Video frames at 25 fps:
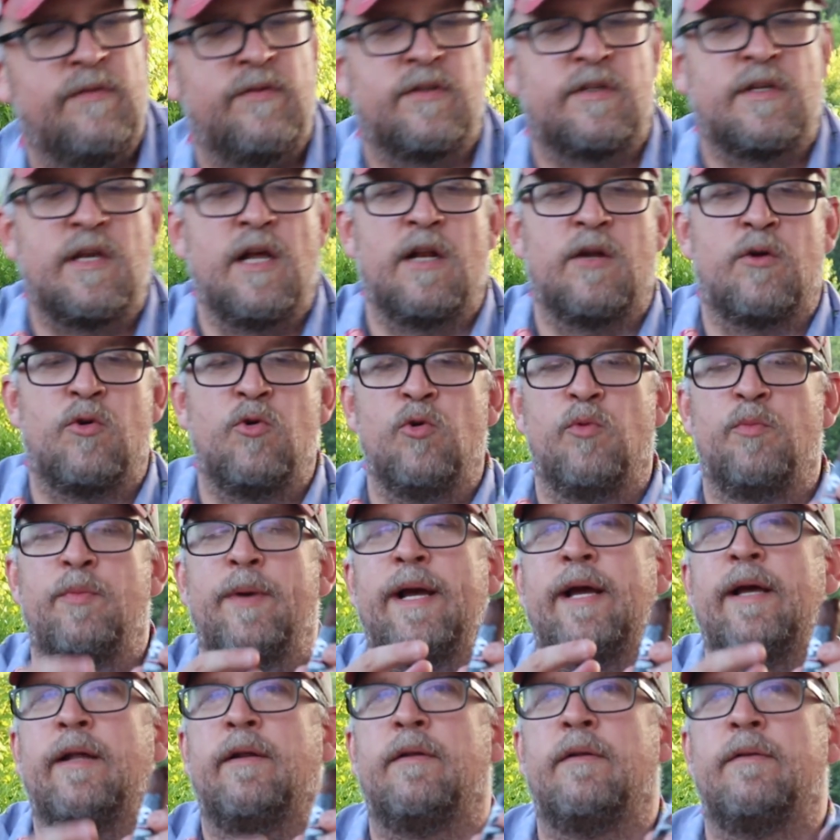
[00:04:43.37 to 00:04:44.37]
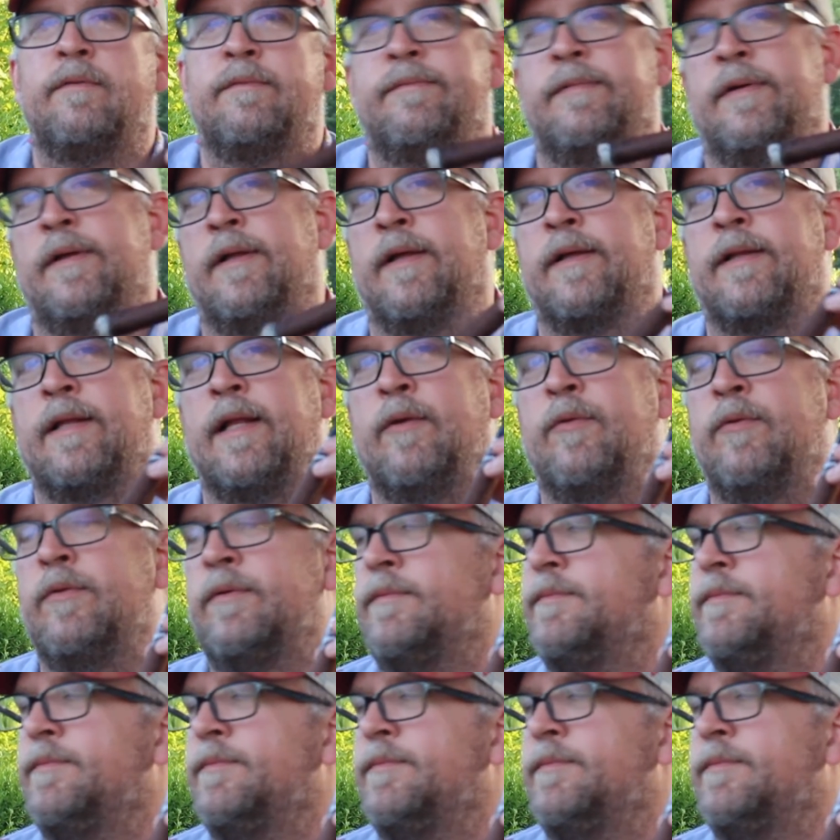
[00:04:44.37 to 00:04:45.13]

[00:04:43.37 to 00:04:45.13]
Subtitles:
it's got a cool band, I like that one.